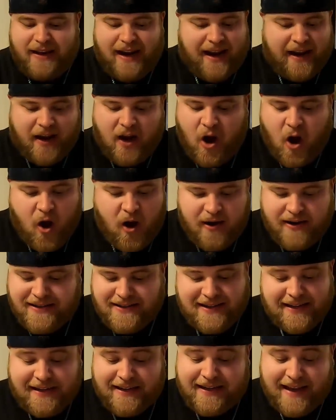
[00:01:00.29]
that I caught
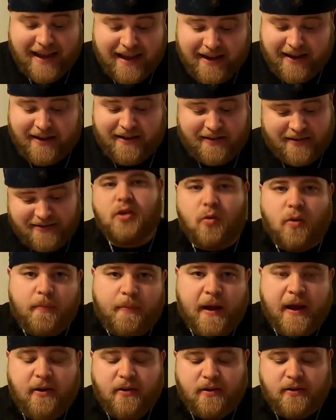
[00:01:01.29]
today. So
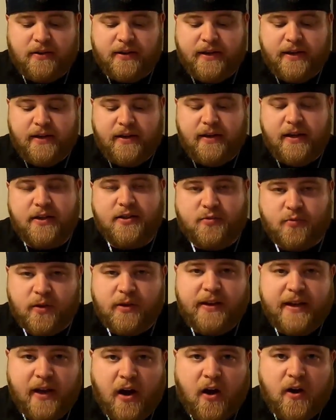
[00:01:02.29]
apparently, it's
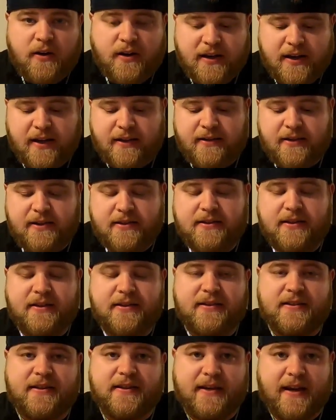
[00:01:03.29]
really hard to get these
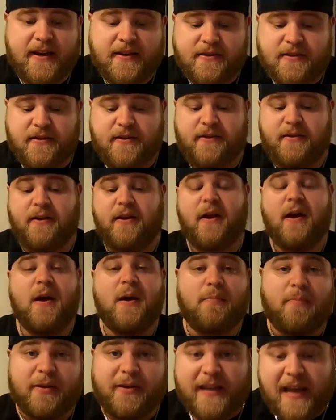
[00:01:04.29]
things to taste good,
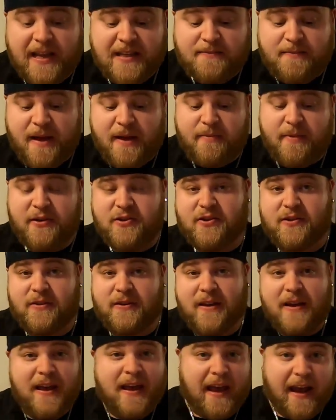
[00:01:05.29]
but that's my
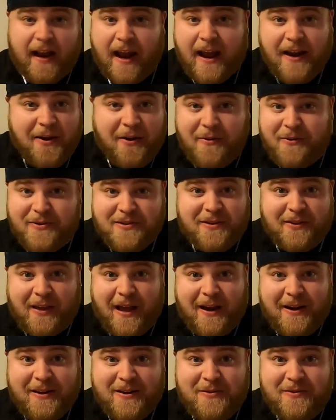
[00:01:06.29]
mission. And I know there's a
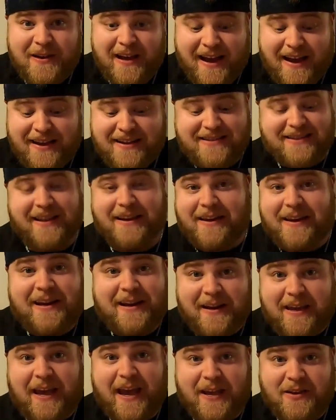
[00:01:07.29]
lot of you guys that
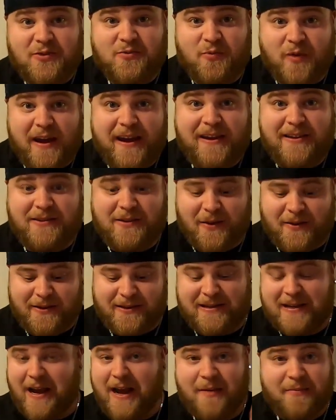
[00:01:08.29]
can catch rays all the
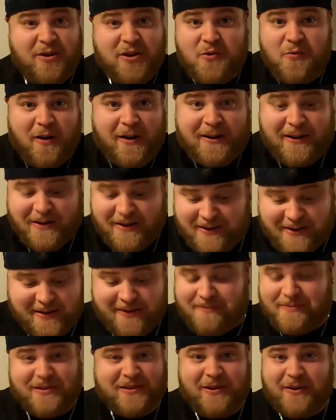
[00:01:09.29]
time and you want to cook
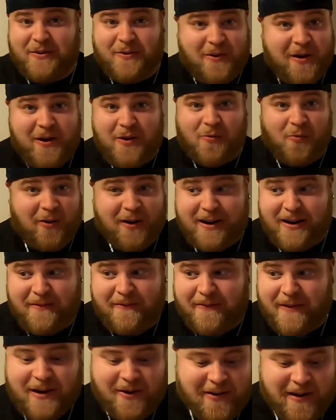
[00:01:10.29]
them, so we're gonna
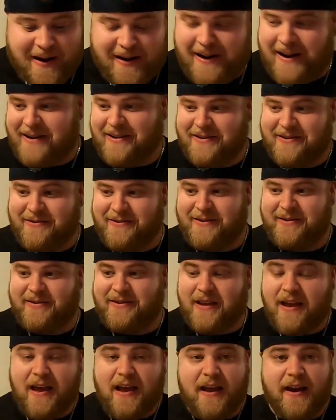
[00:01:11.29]
figure out how to do
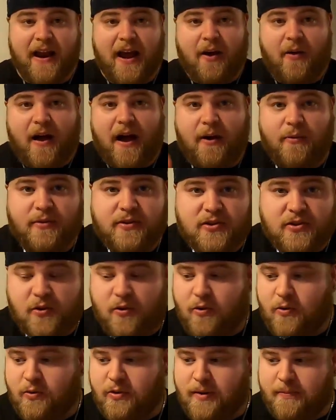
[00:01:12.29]
this. Now, I was
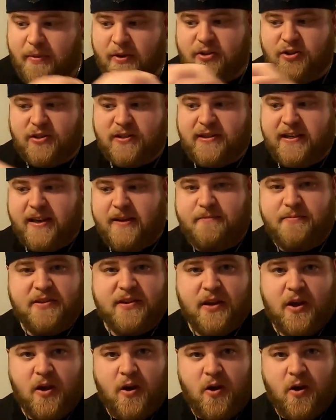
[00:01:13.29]
told a bunch of tips.